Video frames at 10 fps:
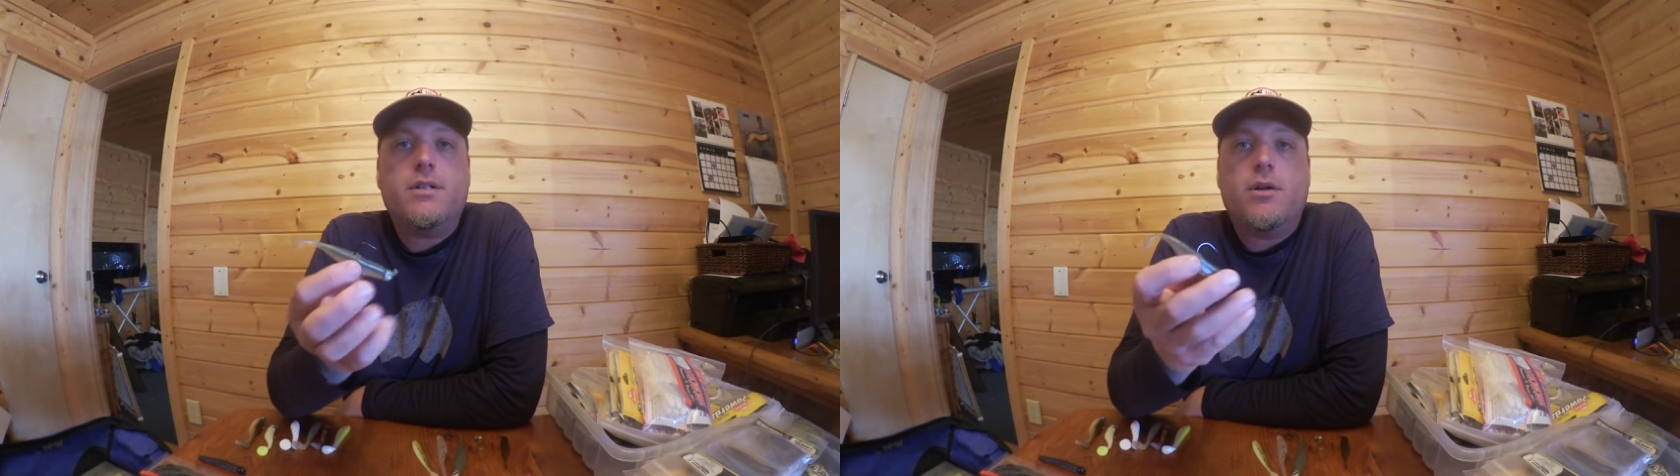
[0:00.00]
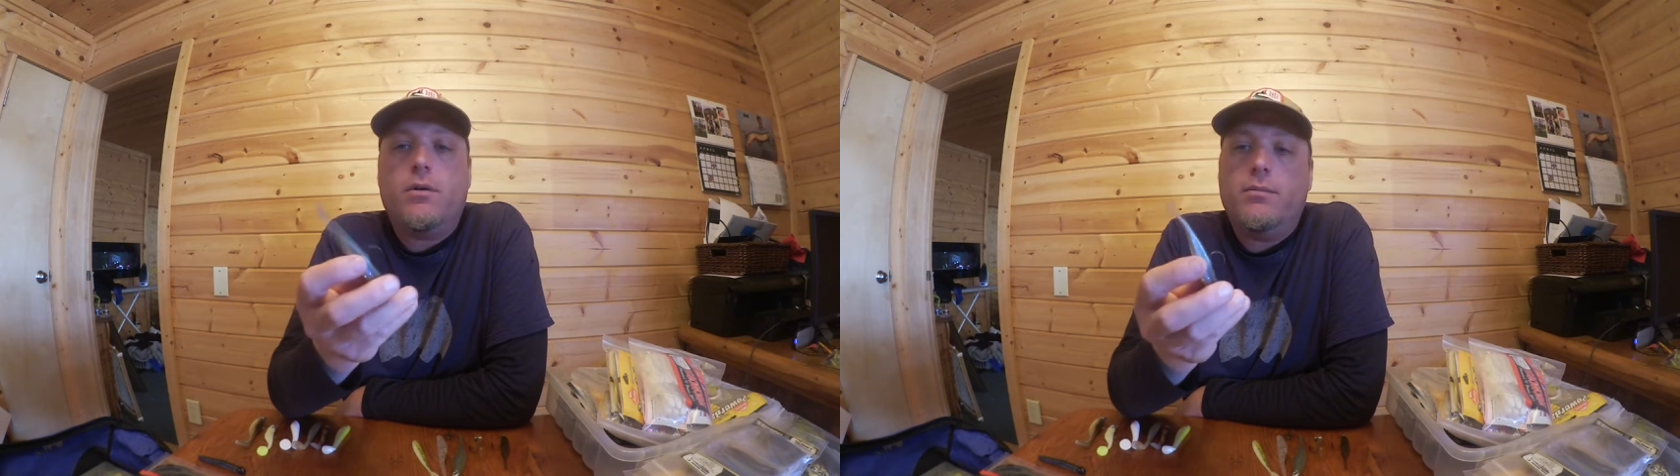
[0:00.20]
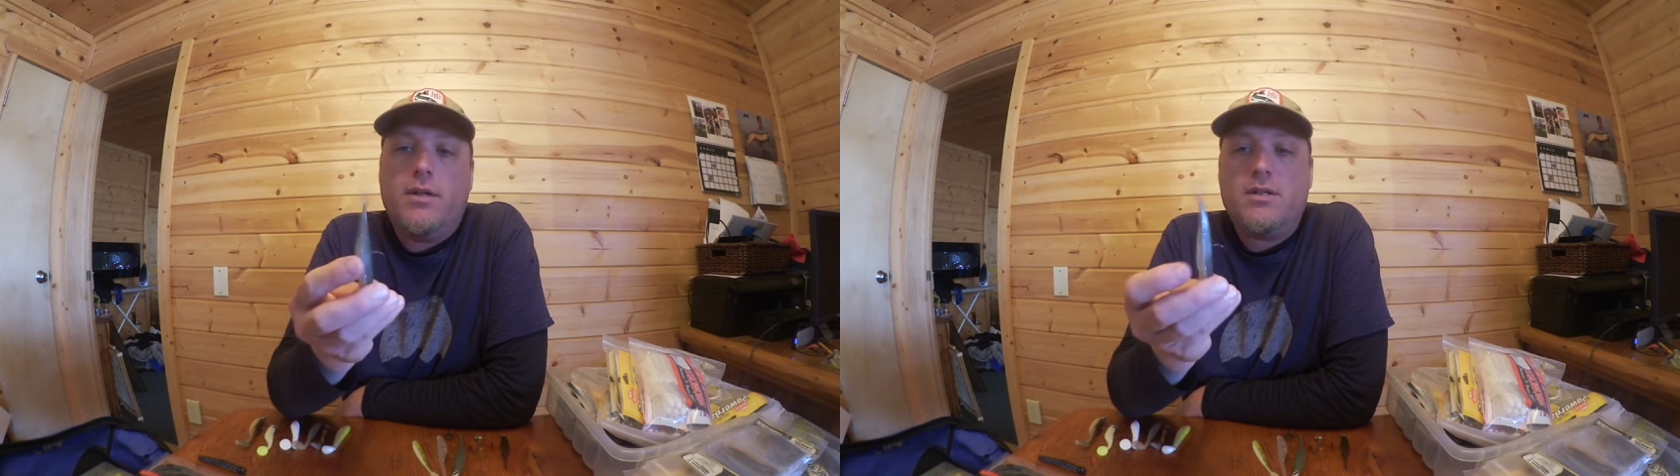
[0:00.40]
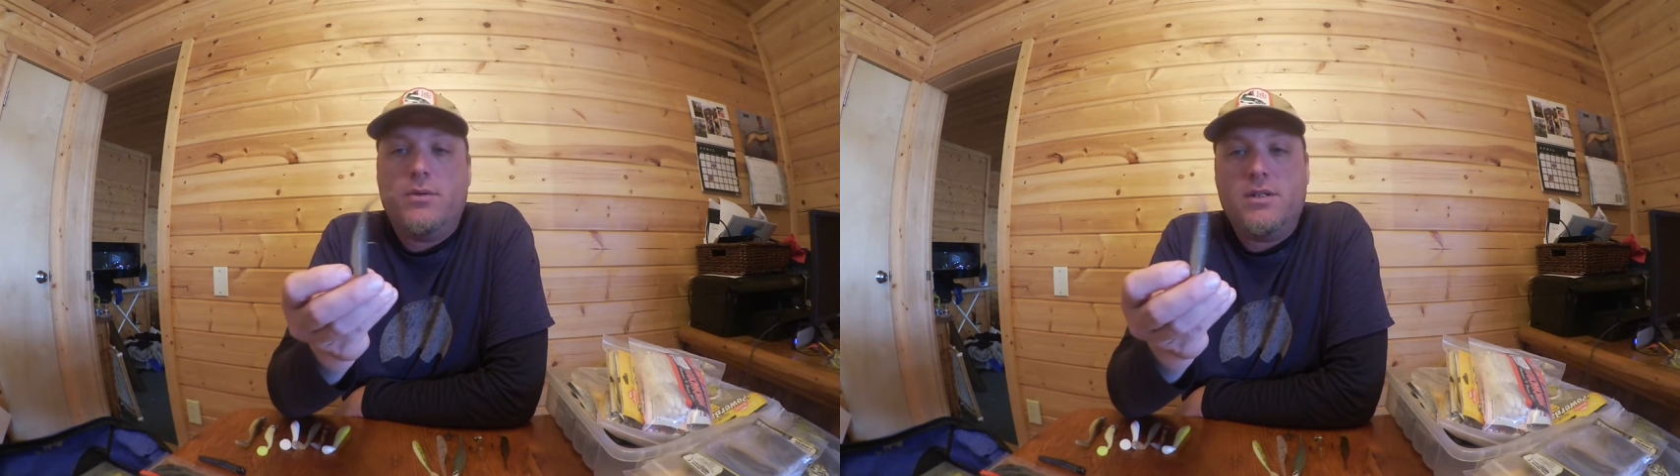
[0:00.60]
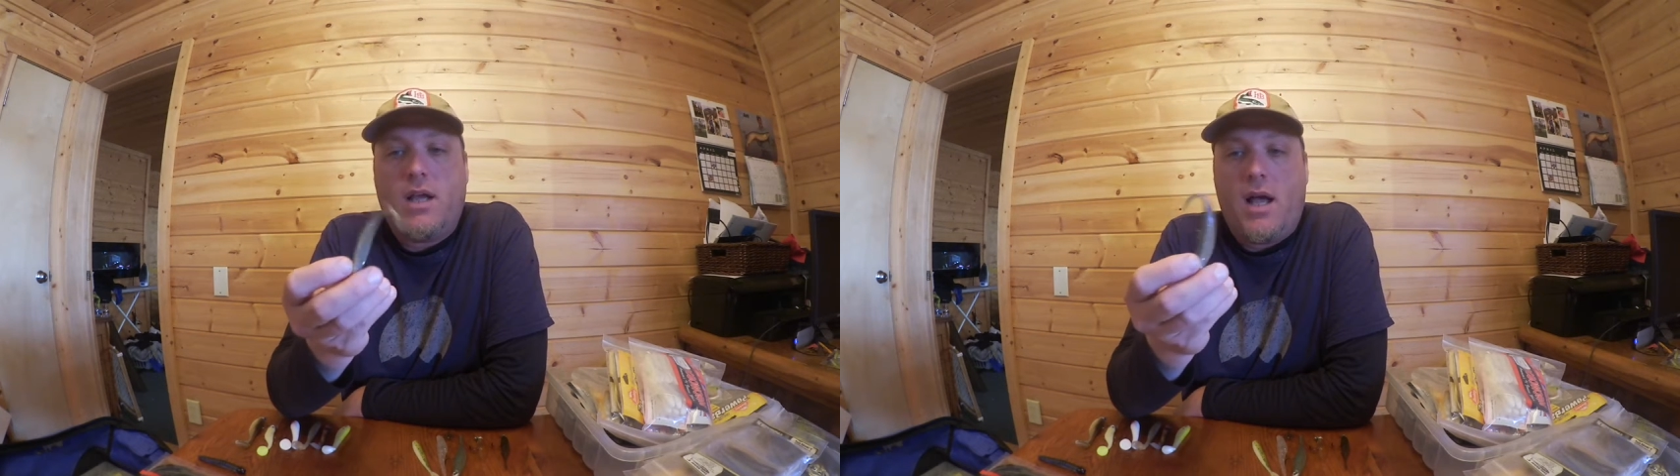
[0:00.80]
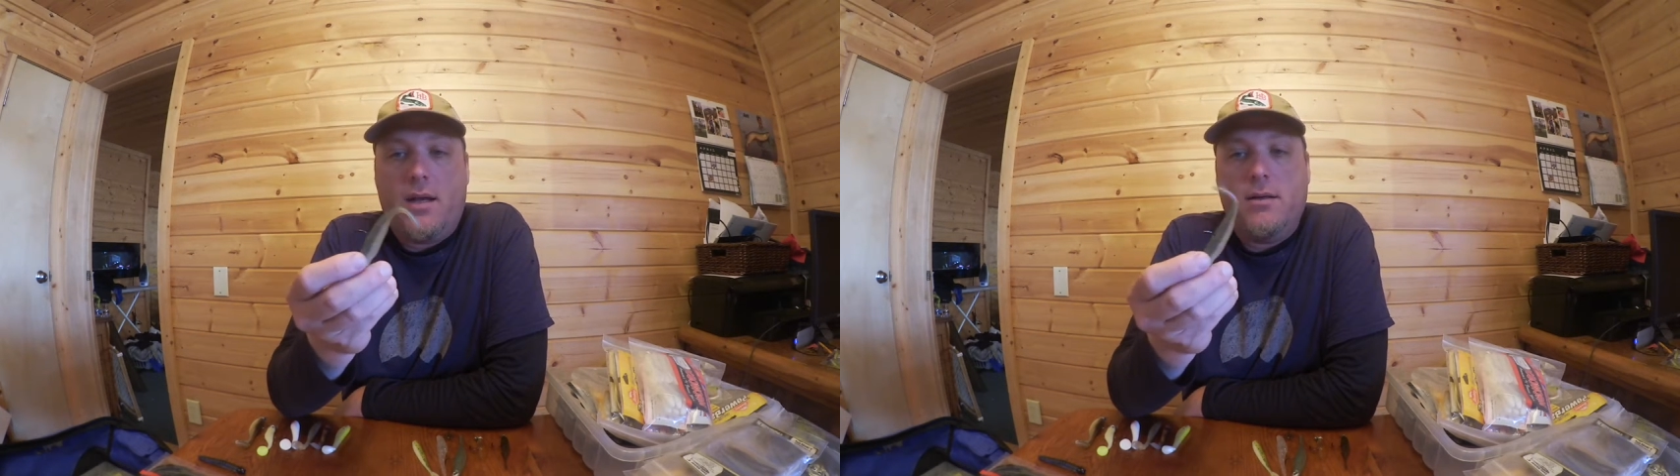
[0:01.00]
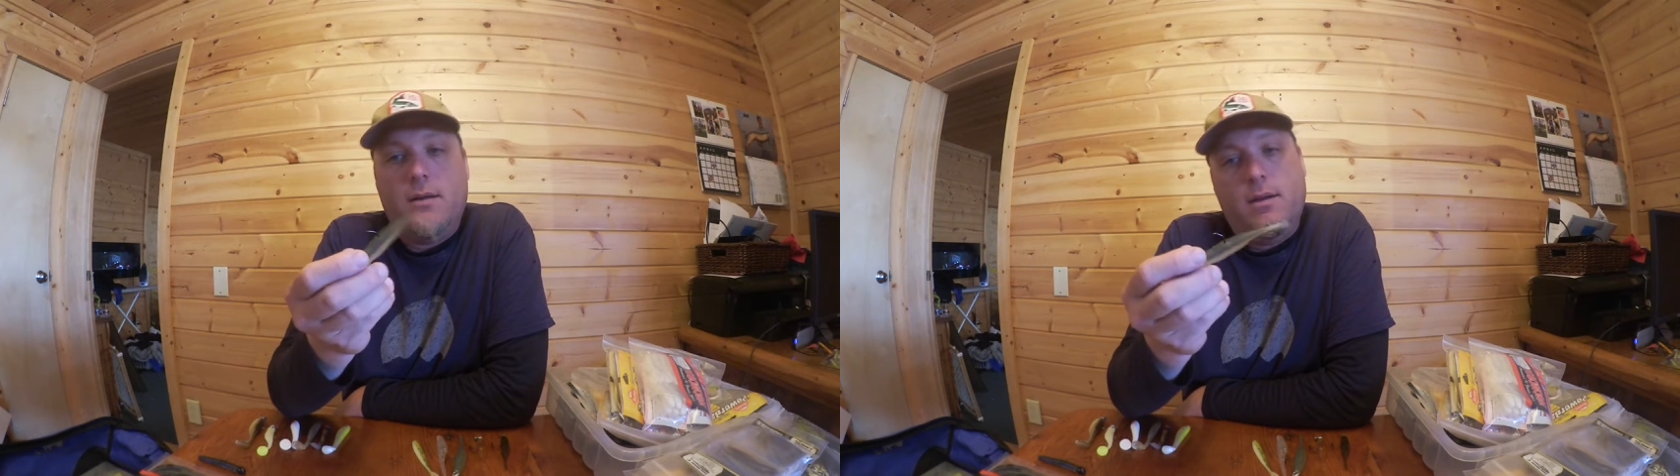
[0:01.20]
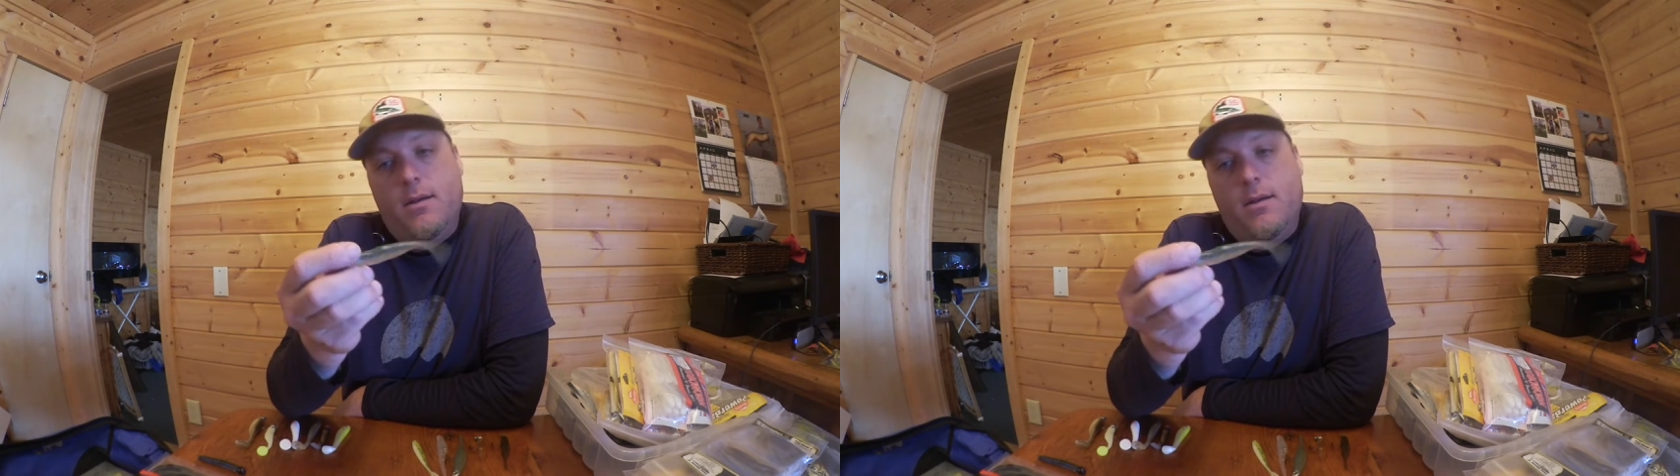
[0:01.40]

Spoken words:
So this one's got